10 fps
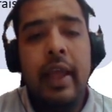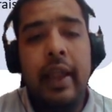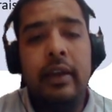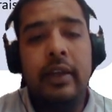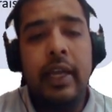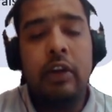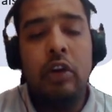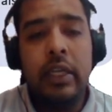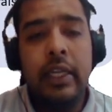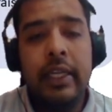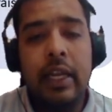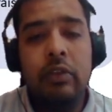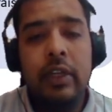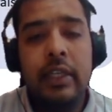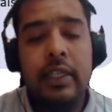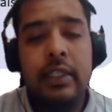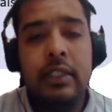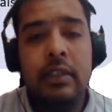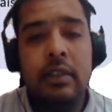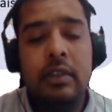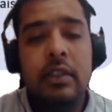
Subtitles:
and accordingly calculate its